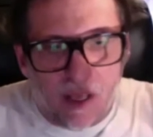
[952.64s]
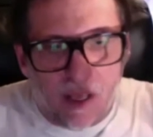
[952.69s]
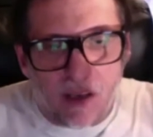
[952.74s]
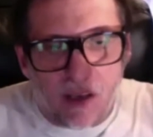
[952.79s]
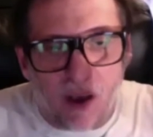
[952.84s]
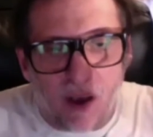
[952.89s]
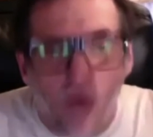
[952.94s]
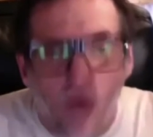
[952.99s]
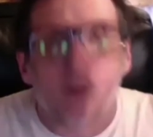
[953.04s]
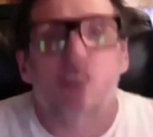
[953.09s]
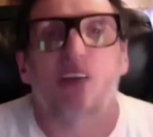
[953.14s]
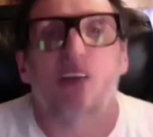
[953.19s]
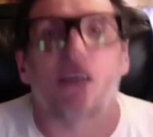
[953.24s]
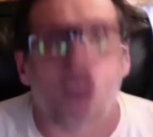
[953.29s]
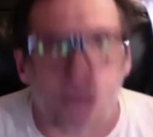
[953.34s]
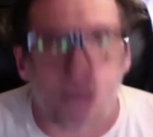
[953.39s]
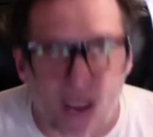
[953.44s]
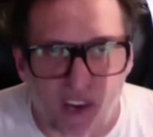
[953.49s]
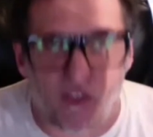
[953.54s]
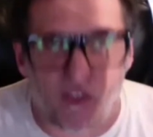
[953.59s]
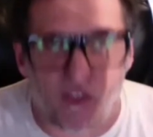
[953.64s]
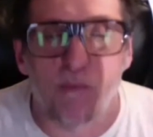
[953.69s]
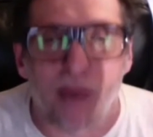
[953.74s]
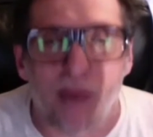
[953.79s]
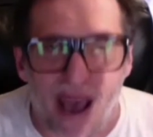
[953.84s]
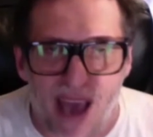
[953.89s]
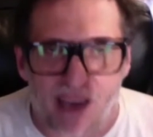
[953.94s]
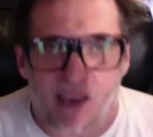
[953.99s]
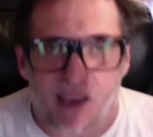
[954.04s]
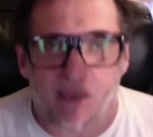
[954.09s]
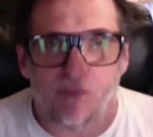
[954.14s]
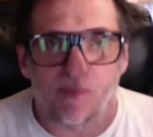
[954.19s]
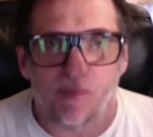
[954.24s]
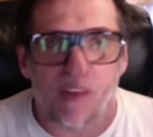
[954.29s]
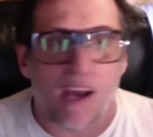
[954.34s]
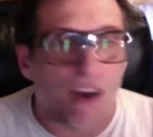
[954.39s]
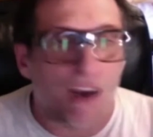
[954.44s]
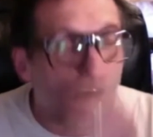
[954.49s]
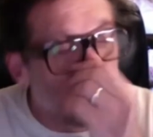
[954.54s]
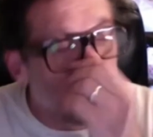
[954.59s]
all the stuff that makes you feel bad.
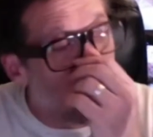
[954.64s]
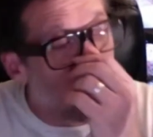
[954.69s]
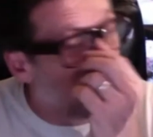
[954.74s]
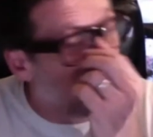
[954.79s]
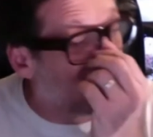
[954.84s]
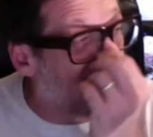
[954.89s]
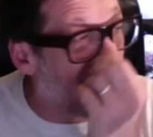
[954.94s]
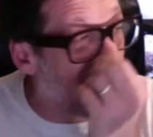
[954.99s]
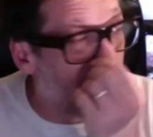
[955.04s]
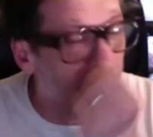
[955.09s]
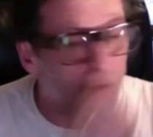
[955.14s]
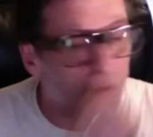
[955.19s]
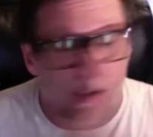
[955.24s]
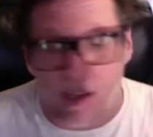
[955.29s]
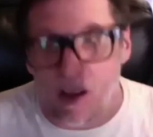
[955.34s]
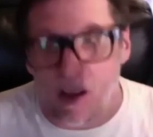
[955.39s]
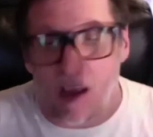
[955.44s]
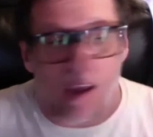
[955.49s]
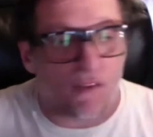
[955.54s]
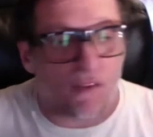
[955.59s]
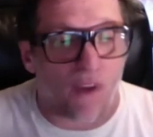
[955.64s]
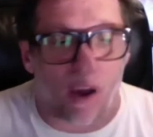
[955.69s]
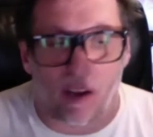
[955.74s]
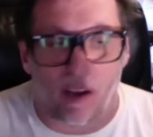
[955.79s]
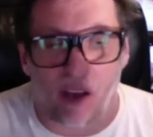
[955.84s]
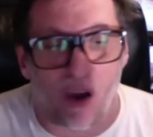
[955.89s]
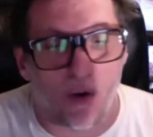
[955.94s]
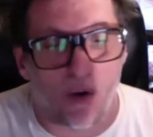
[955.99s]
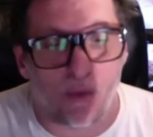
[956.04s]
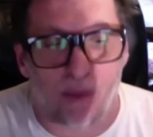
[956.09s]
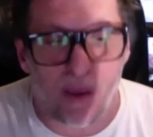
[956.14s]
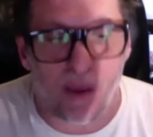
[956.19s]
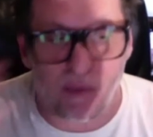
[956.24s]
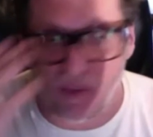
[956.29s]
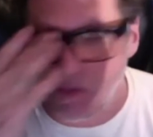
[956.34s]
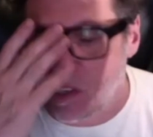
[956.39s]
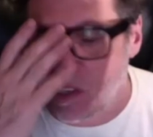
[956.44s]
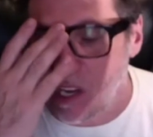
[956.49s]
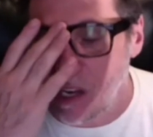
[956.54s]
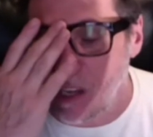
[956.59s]
And I've worked out, look, I know people
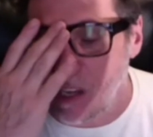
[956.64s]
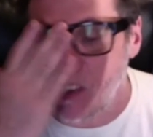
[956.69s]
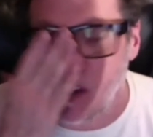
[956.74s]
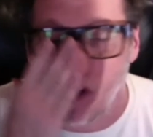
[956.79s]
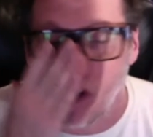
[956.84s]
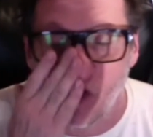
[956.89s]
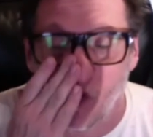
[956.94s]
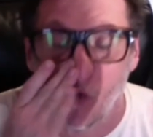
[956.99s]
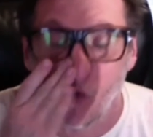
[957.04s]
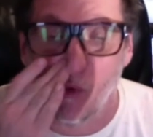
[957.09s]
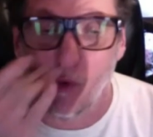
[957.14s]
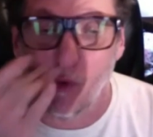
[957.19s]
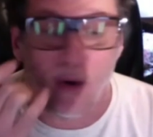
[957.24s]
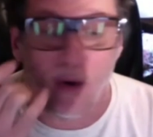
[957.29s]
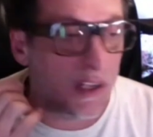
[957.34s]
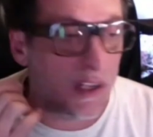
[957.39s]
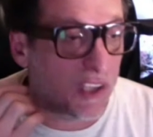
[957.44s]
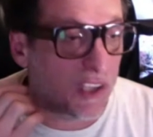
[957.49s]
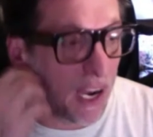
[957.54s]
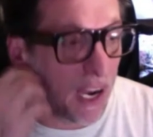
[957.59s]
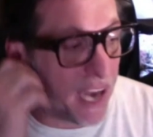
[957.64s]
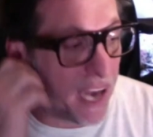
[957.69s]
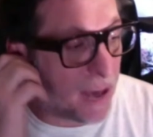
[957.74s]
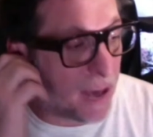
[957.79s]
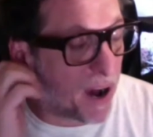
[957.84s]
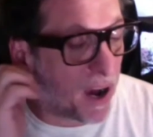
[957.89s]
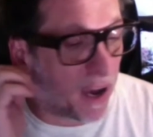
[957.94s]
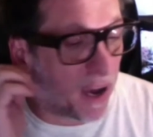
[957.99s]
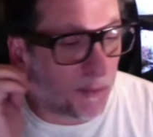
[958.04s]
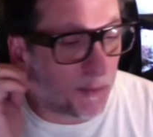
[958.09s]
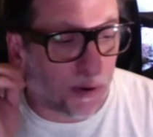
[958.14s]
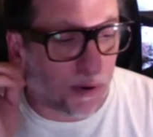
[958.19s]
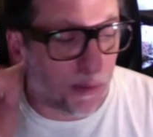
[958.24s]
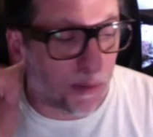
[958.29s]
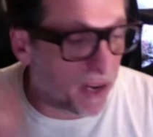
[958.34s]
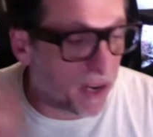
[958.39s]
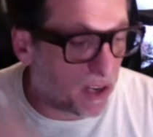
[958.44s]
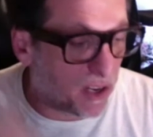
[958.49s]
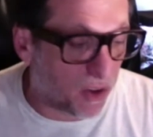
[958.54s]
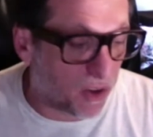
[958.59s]
have seen the social dilemma and
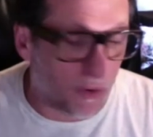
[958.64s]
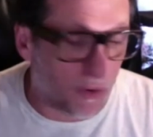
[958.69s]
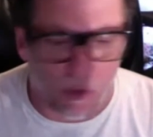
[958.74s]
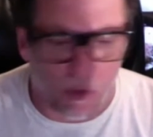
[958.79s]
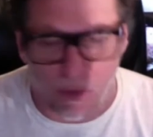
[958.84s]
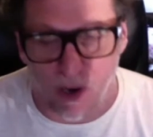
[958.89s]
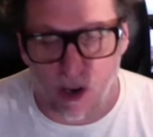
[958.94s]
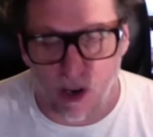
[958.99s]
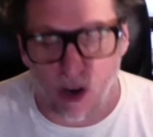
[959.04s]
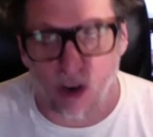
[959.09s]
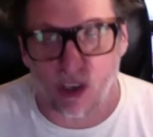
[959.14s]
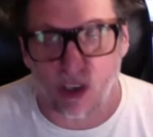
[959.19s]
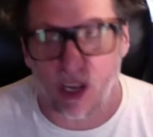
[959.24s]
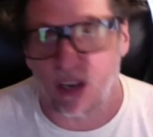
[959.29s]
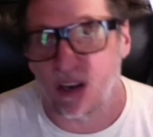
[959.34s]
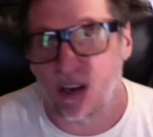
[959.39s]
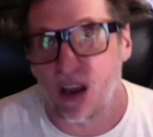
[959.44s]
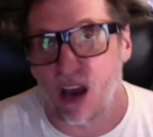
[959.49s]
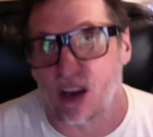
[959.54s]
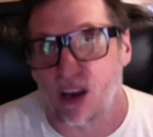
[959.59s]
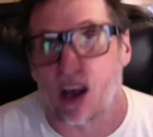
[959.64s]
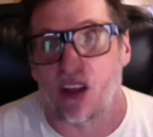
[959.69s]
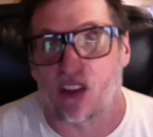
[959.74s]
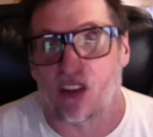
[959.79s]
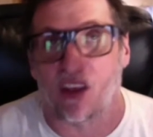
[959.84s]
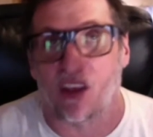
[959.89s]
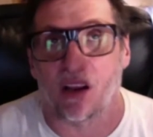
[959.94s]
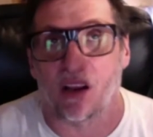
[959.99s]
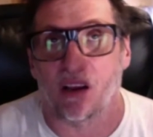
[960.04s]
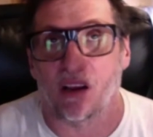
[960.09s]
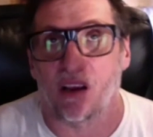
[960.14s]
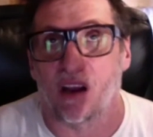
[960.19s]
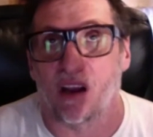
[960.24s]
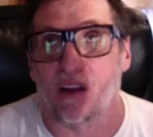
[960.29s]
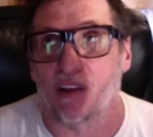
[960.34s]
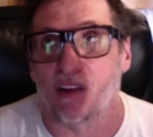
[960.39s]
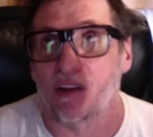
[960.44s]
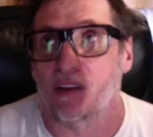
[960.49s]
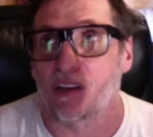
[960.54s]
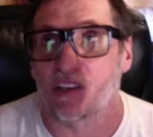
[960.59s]
probably thought, oh my God. And I think,
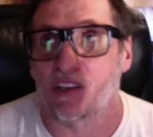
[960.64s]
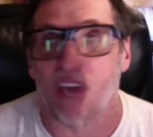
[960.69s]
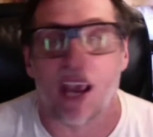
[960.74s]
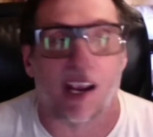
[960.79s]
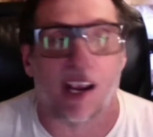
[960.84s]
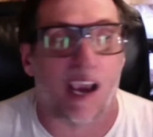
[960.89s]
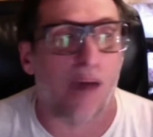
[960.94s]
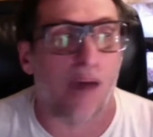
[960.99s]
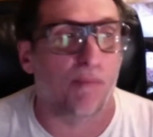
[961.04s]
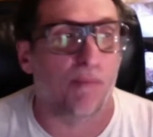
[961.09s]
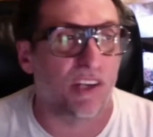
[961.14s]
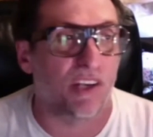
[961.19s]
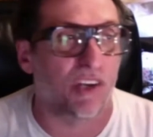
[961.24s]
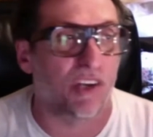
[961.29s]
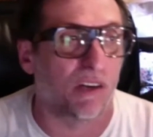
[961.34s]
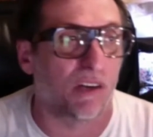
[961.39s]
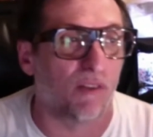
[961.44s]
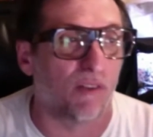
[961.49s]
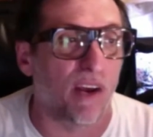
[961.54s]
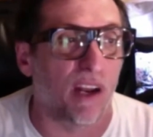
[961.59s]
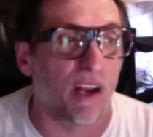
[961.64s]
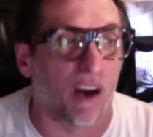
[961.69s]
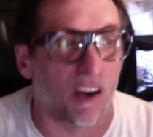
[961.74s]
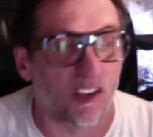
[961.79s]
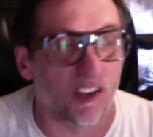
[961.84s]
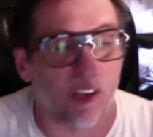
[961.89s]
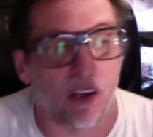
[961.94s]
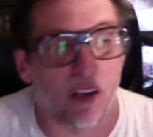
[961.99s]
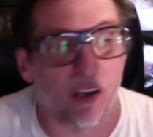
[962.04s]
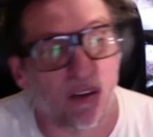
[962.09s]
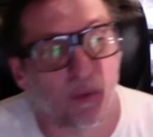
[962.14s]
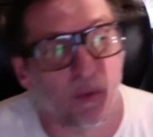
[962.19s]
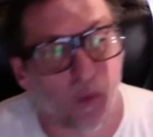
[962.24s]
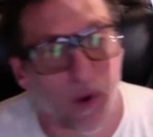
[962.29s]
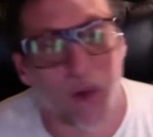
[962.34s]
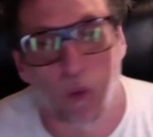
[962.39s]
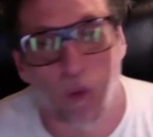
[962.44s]
the tech companies are going to realize that we're